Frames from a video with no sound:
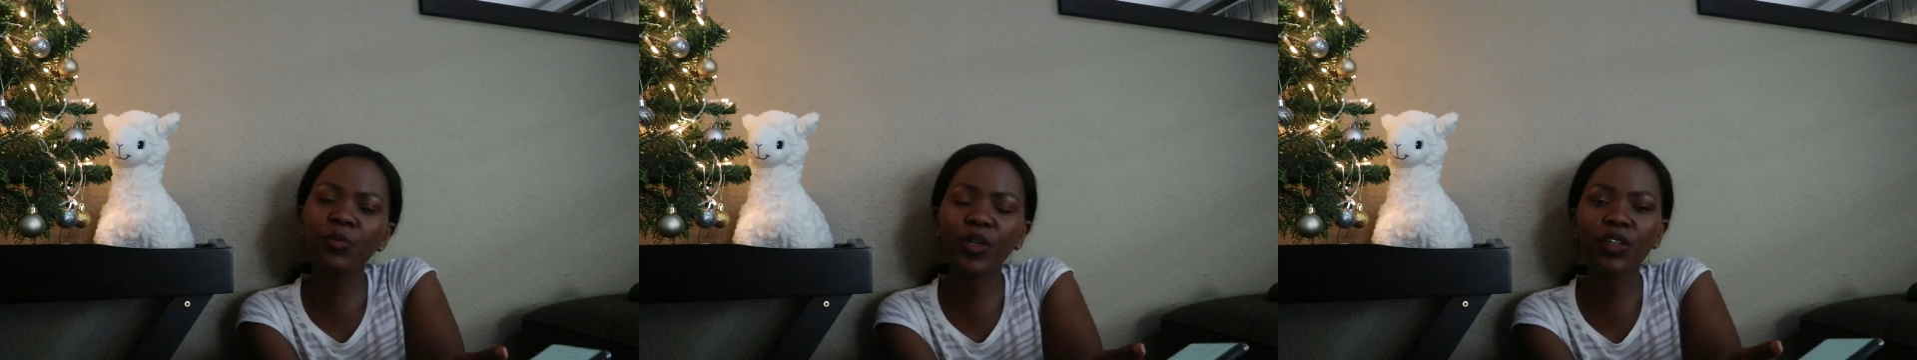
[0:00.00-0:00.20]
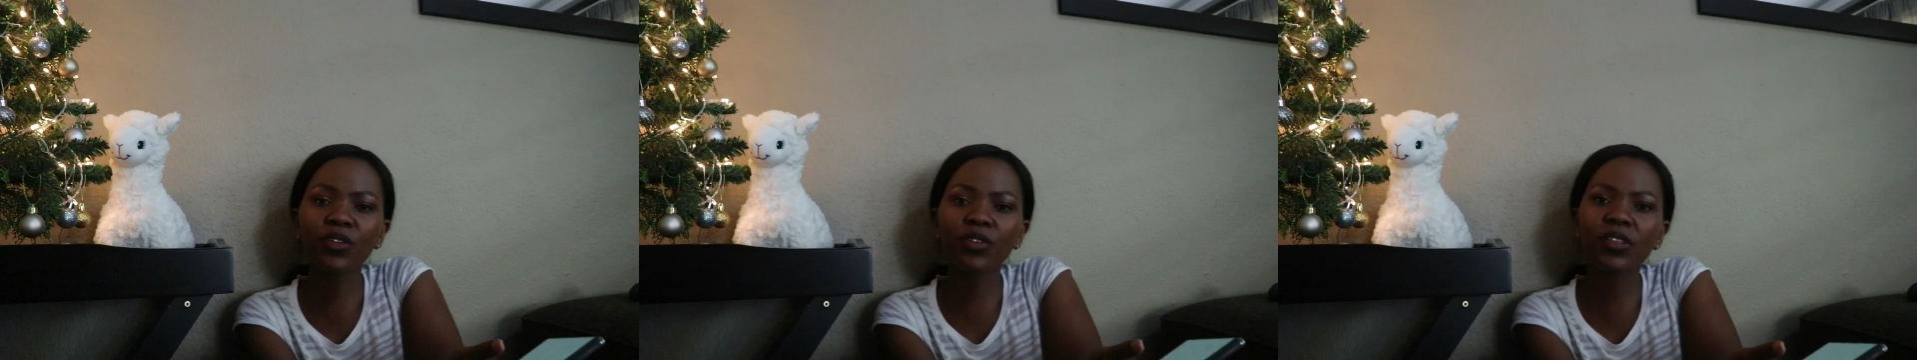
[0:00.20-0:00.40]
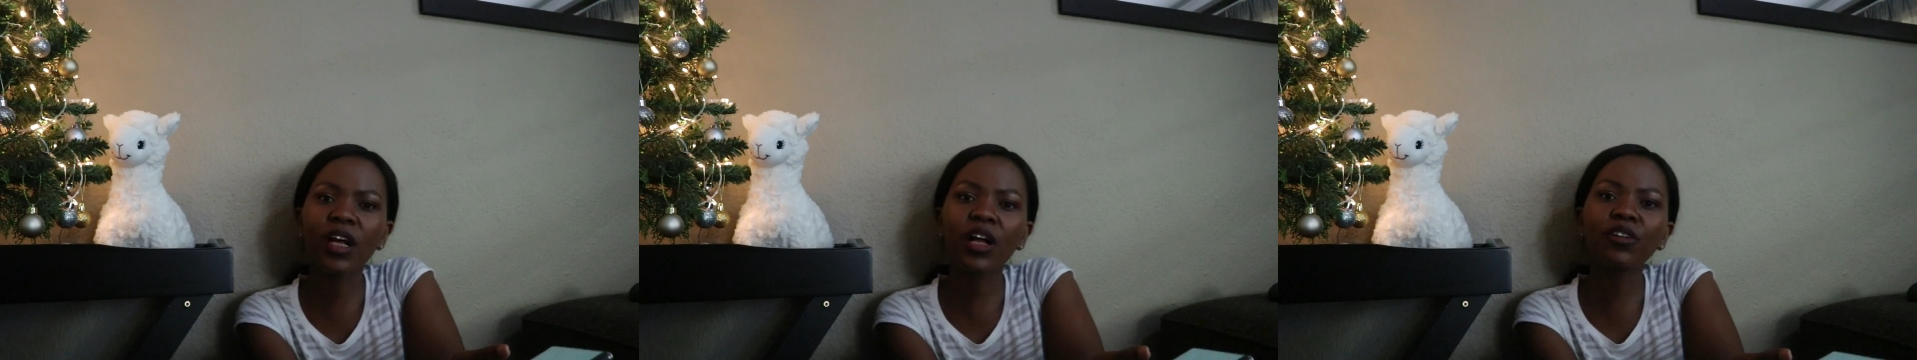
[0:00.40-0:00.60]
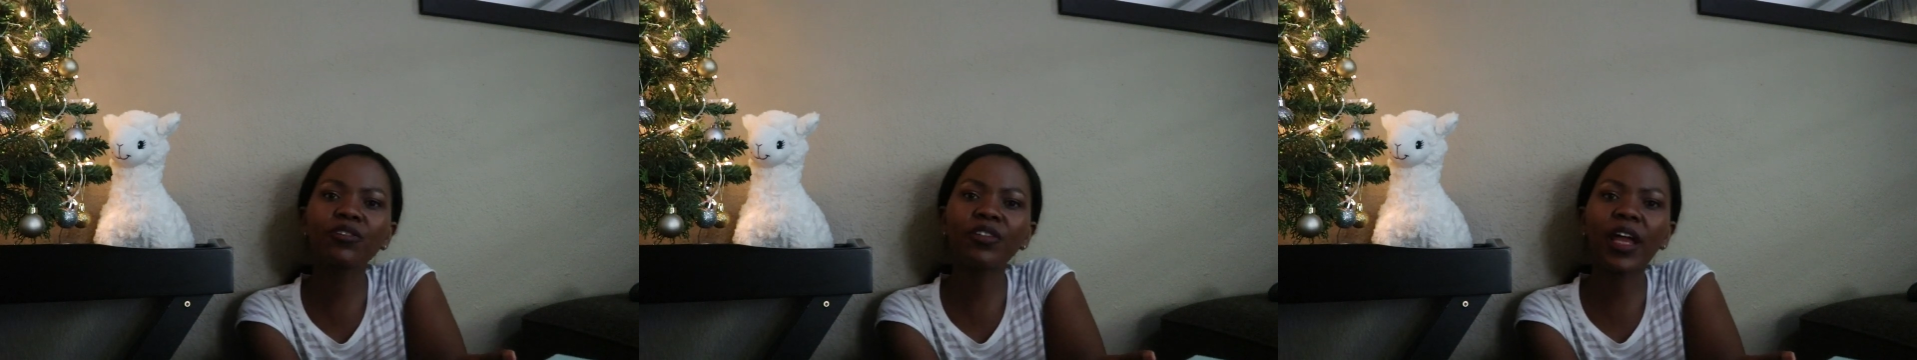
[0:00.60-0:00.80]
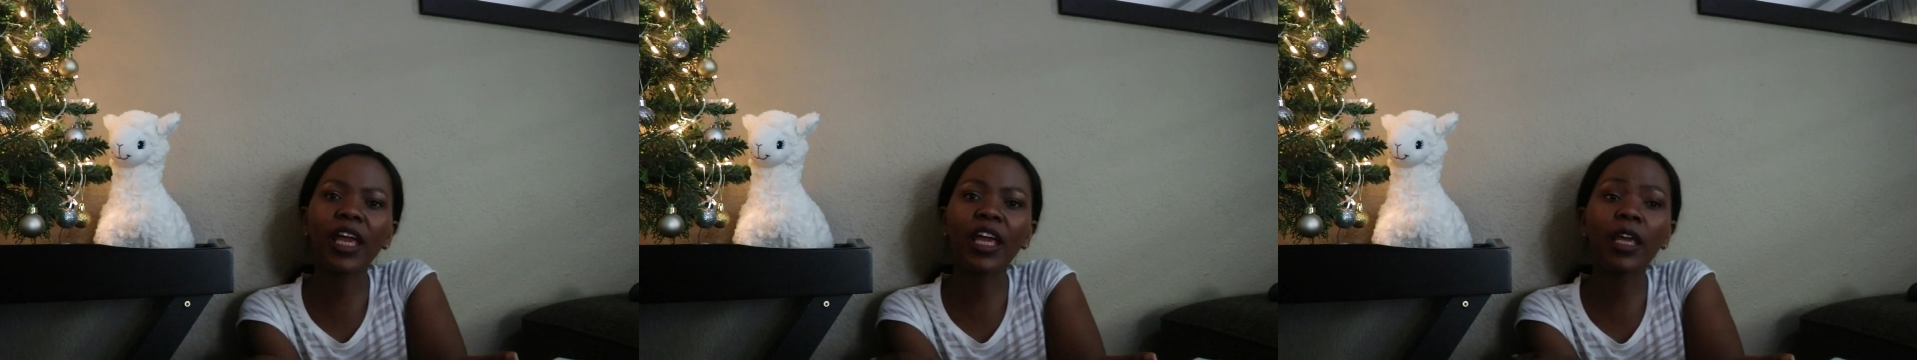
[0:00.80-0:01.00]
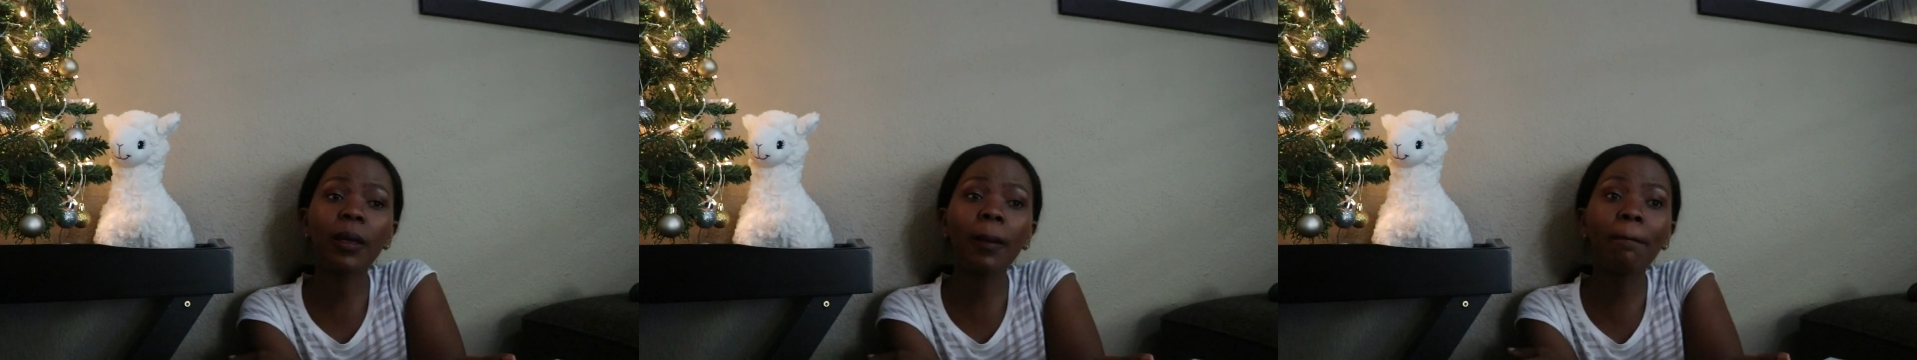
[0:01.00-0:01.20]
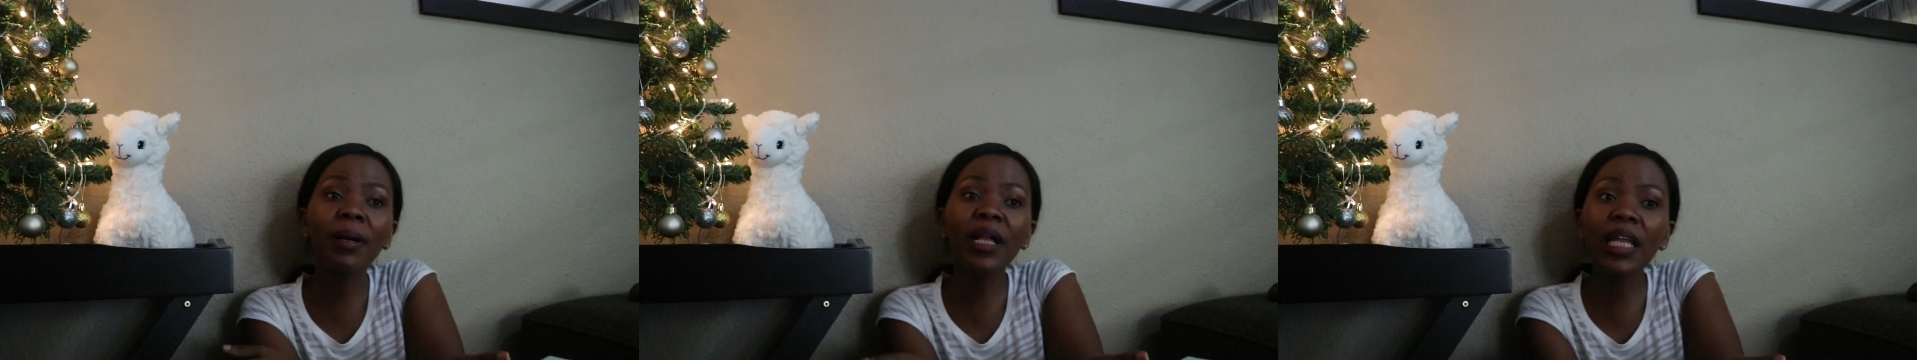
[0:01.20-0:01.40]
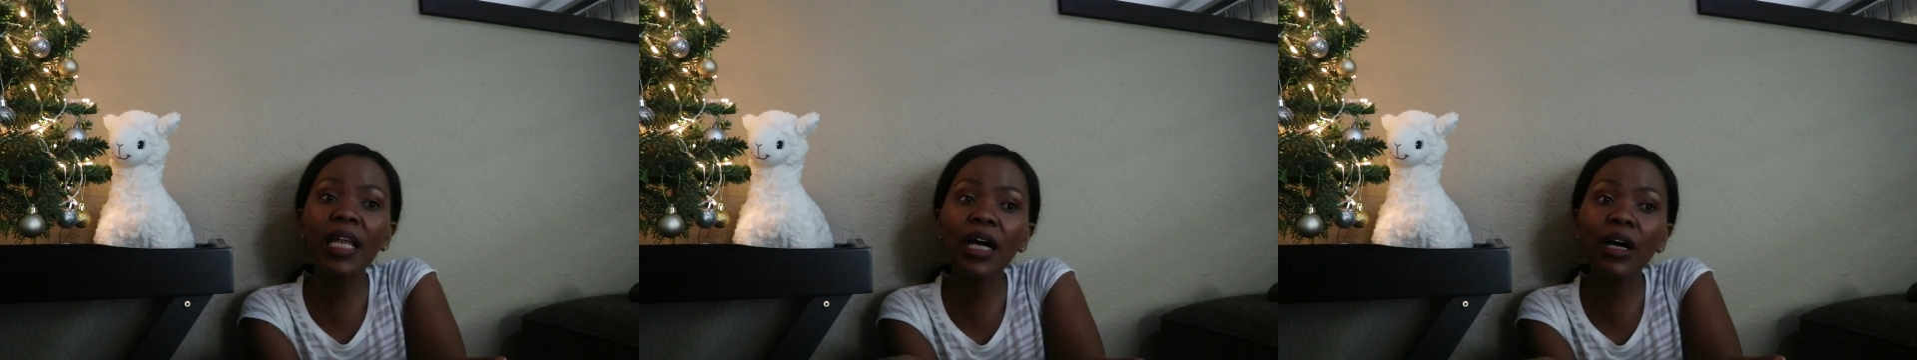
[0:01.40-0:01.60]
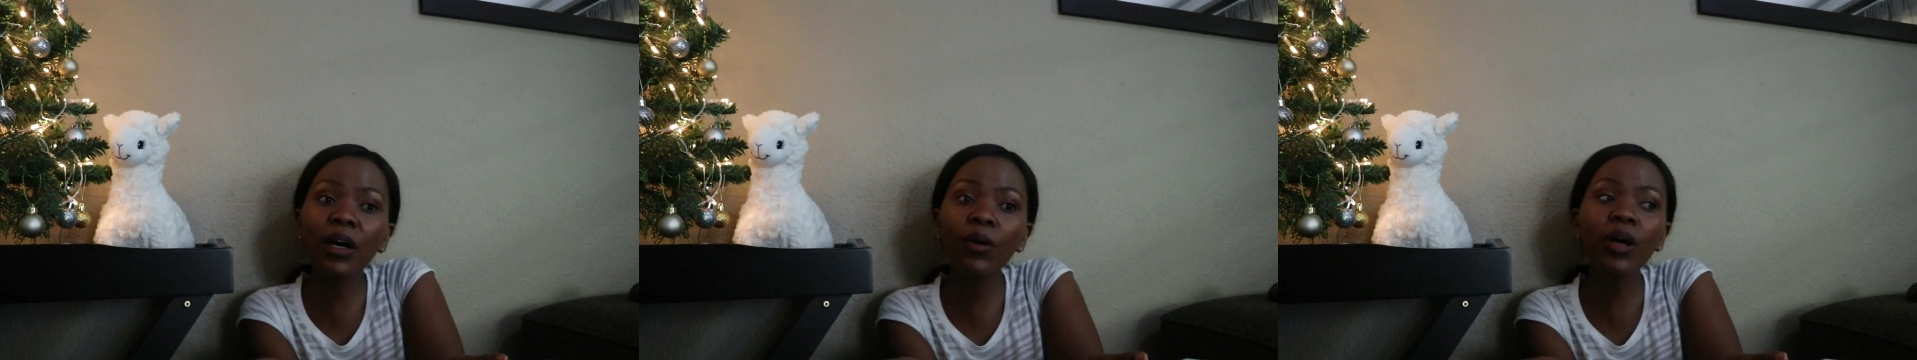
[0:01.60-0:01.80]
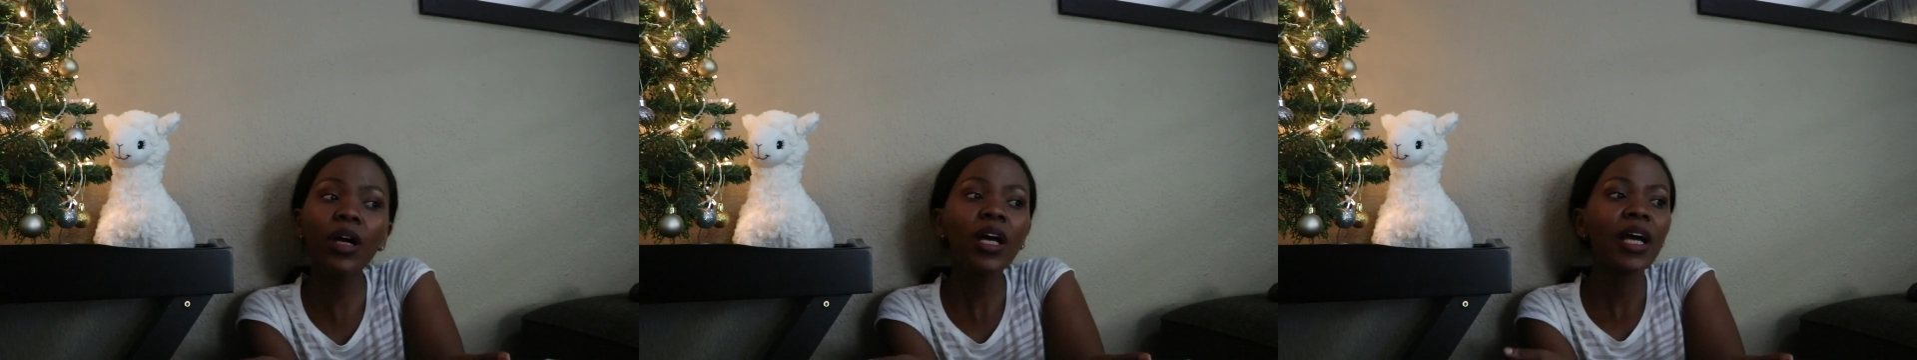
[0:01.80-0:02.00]
bring yourself a
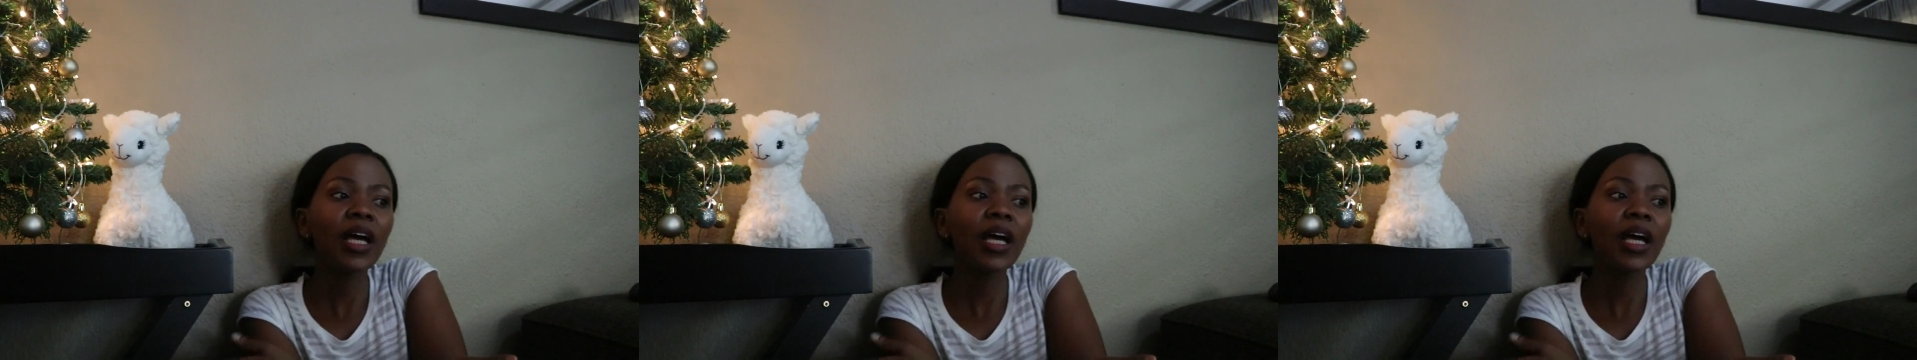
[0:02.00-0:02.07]
pillow,